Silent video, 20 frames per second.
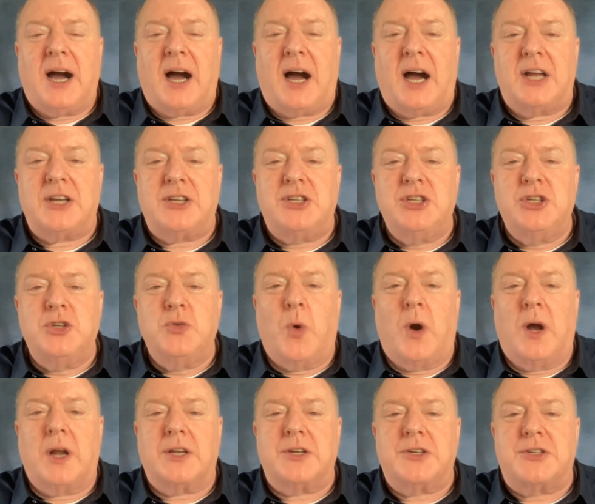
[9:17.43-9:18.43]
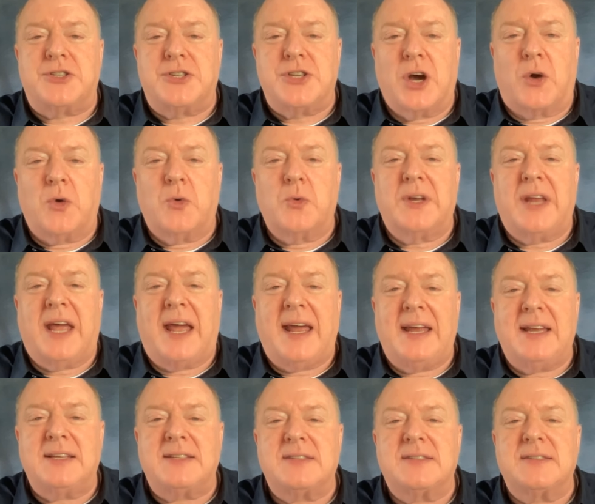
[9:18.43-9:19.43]
Do you want to
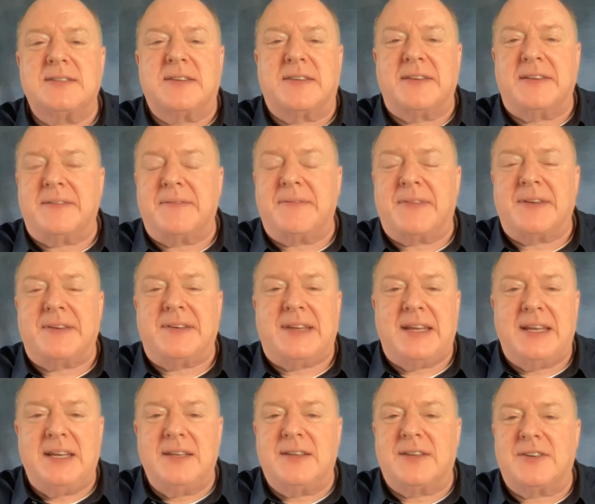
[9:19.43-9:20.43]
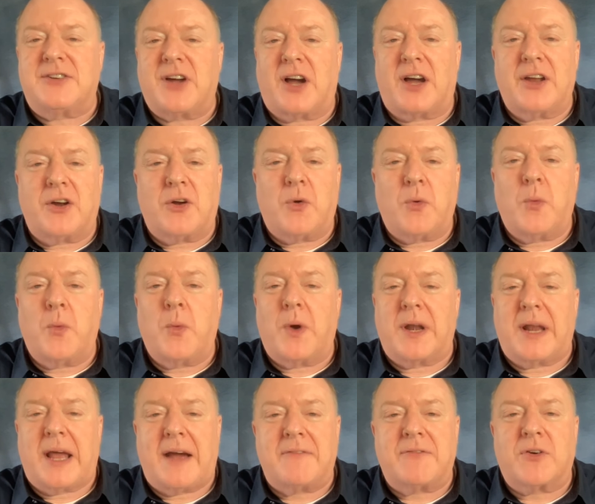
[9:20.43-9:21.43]
donate the deed, the title,
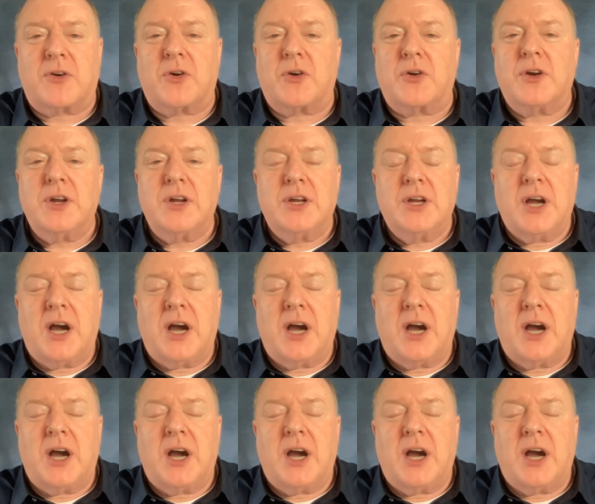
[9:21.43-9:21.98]
whatever